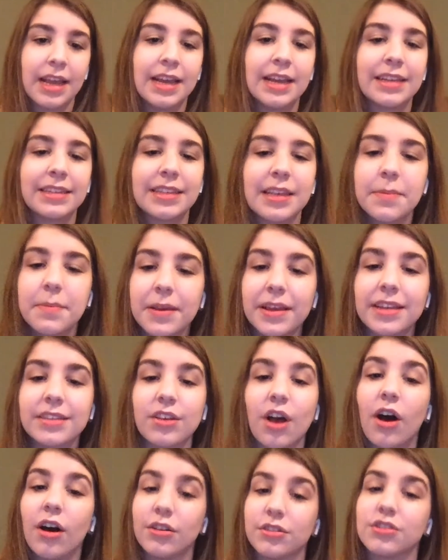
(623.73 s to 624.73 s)
Sleeping is
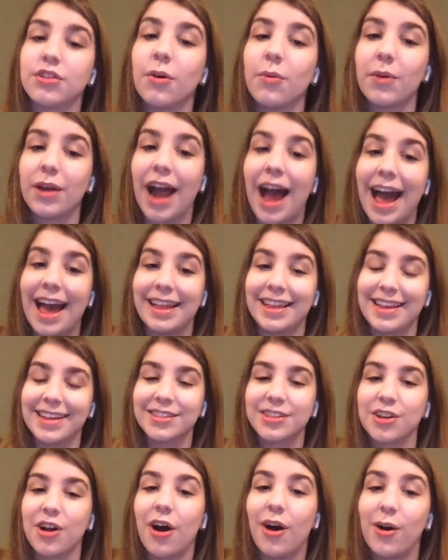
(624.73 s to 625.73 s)
also what I like
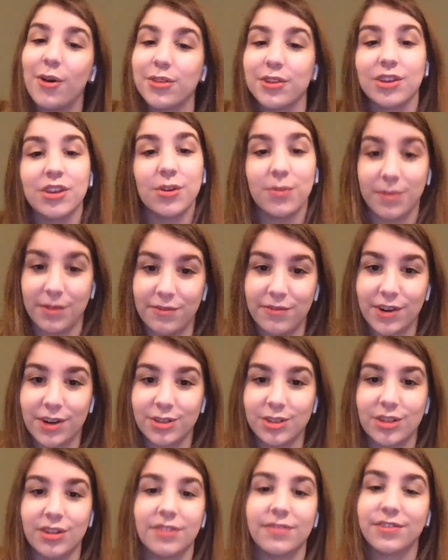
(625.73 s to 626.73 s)
to call the human
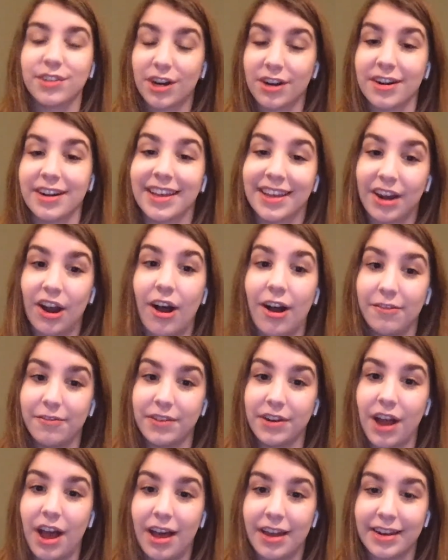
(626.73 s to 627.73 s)
version of turning it off
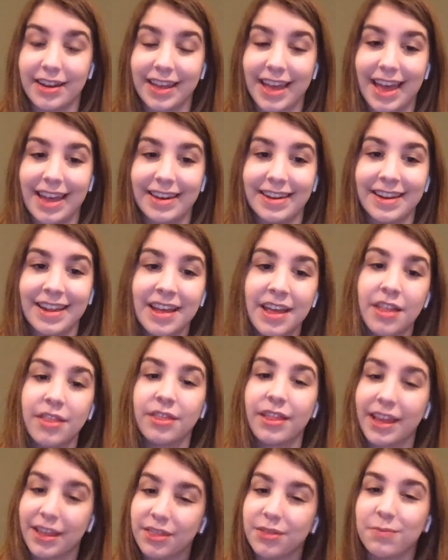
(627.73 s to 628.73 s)
and on again
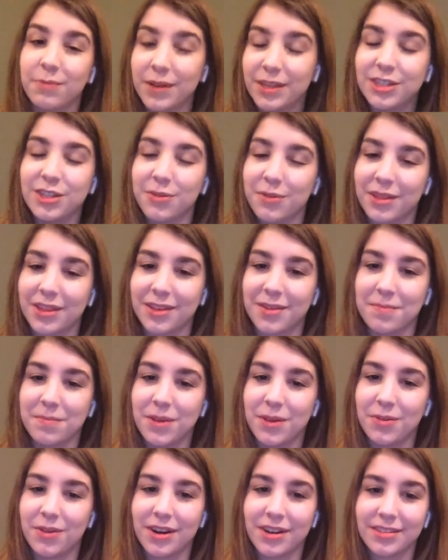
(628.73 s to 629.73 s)
like we do with
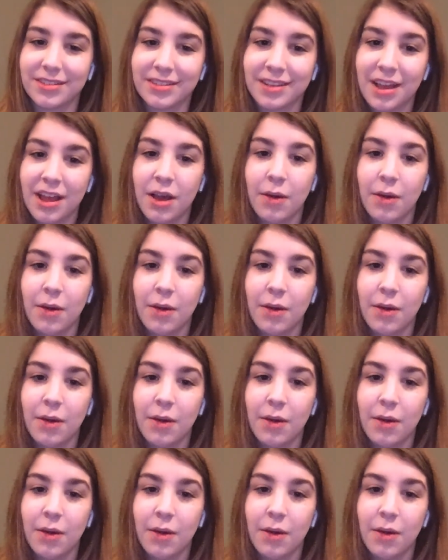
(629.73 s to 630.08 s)
computers.